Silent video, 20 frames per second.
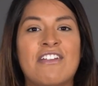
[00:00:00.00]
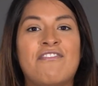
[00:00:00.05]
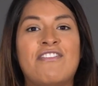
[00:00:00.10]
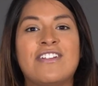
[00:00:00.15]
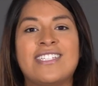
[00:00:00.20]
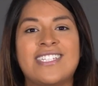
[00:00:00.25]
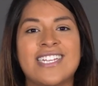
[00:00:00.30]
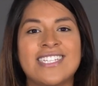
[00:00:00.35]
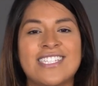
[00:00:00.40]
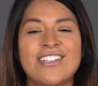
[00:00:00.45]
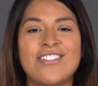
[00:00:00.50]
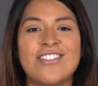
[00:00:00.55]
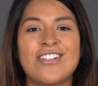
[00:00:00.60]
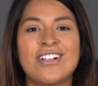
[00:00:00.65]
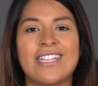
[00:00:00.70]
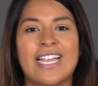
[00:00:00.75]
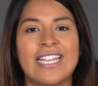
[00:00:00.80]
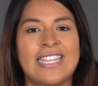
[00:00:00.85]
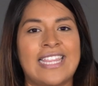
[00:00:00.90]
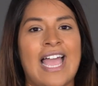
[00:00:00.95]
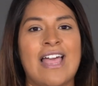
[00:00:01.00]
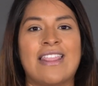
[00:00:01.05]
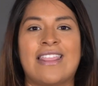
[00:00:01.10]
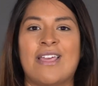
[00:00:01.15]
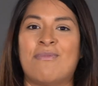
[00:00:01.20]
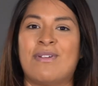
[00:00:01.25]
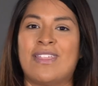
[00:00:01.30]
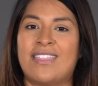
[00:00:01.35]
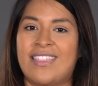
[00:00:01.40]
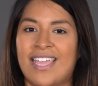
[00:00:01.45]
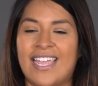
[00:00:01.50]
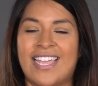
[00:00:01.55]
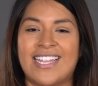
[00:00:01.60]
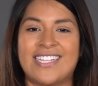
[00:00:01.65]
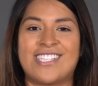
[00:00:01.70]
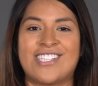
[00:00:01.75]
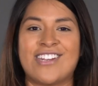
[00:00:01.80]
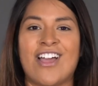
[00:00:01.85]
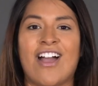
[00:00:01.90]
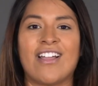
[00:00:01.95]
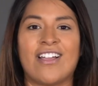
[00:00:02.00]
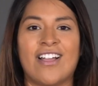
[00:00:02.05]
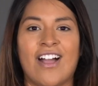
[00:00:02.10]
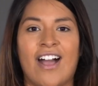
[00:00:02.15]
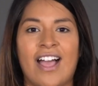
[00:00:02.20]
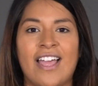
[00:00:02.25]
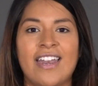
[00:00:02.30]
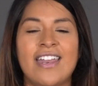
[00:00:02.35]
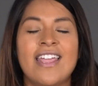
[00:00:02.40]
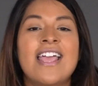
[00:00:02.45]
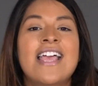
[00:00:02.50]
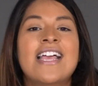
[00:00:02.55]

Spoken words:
if it doesn't look like that, then we think it's not God.